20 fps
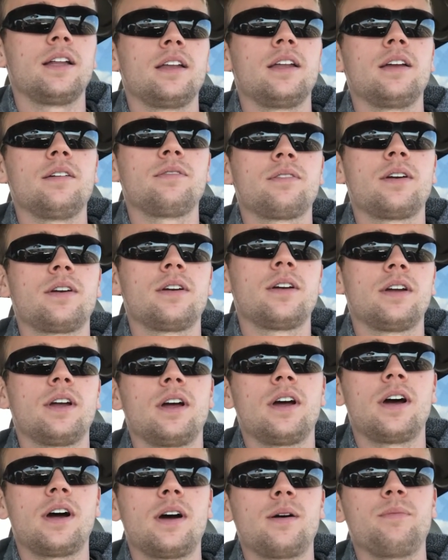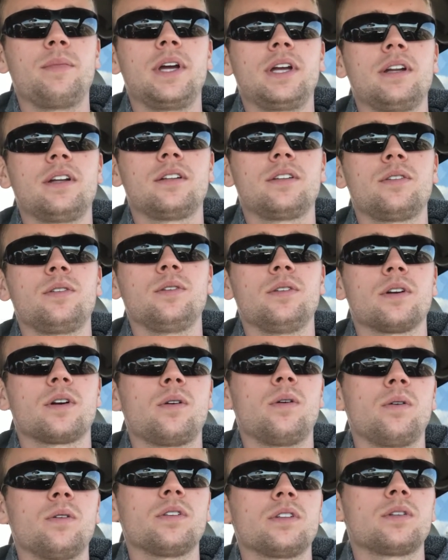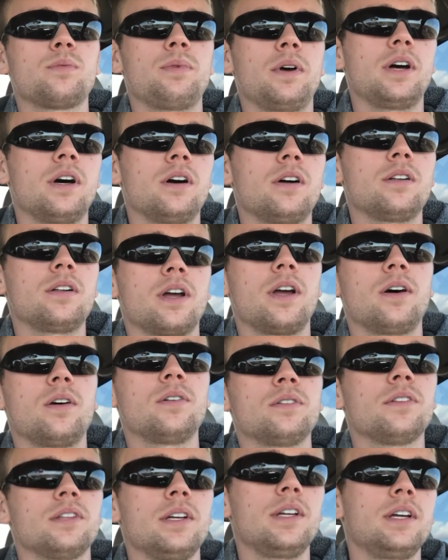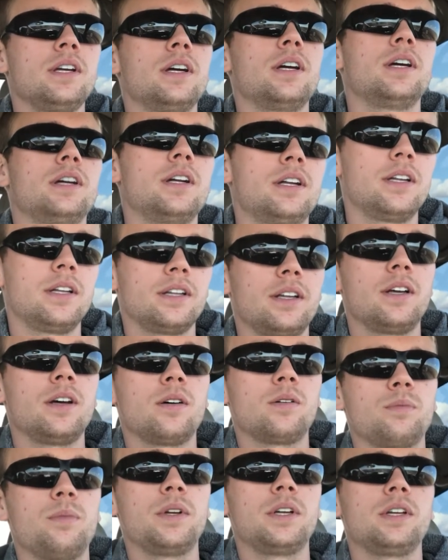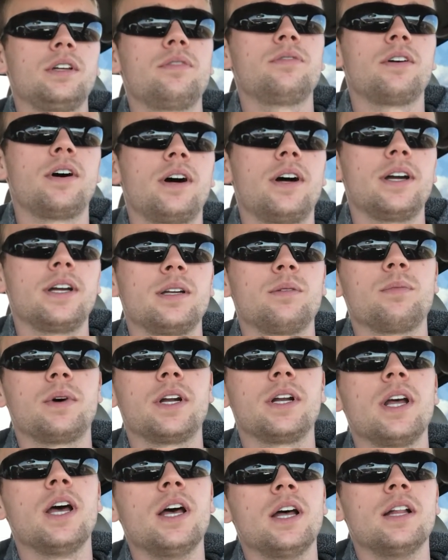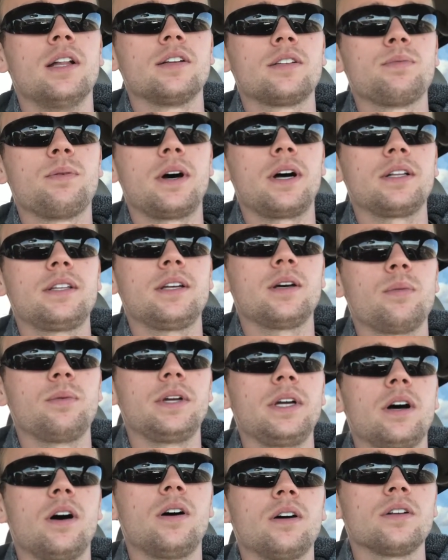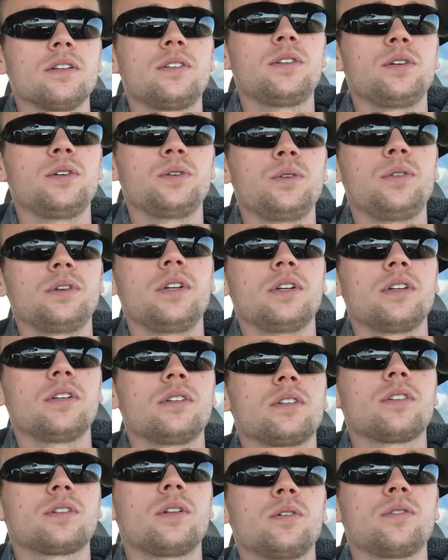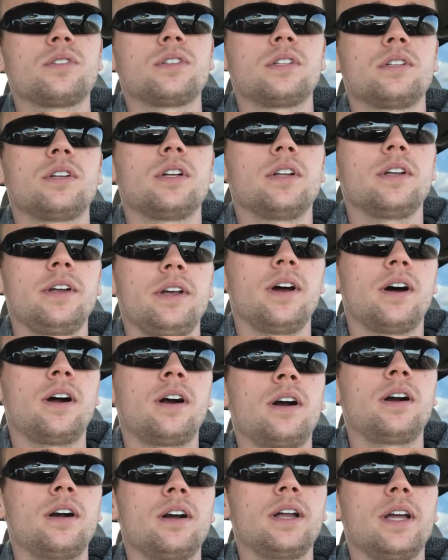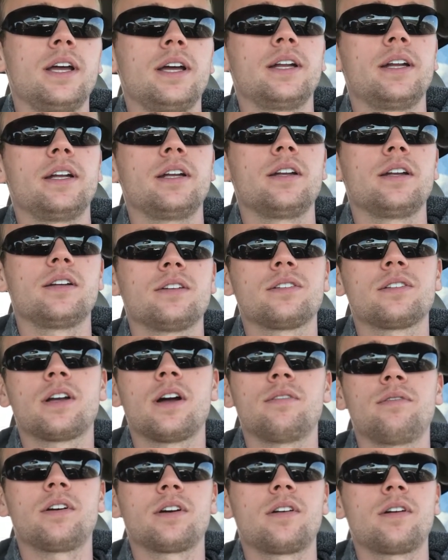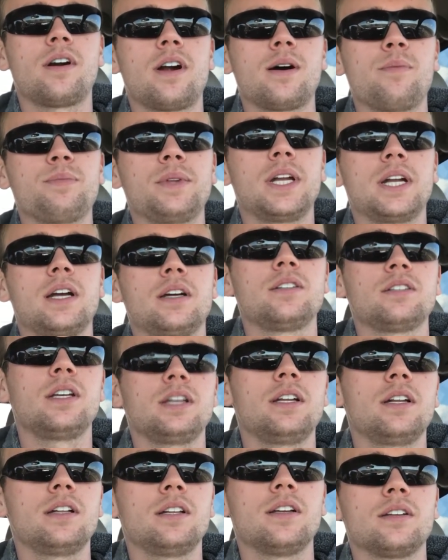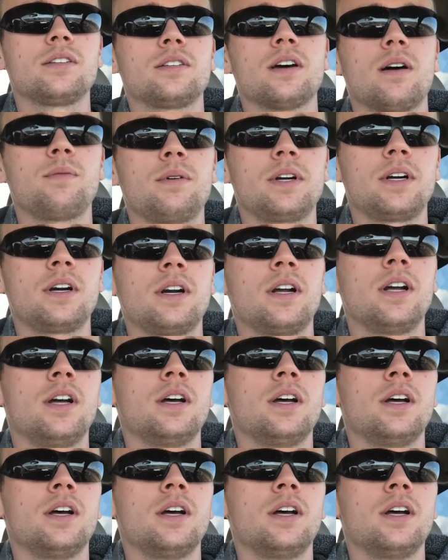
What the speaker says: they've made it through the cold spell healthy, and they'll be fine. But the spot they'll be hauled to is closer to the yard, and it is cover crop that I seeded this summer.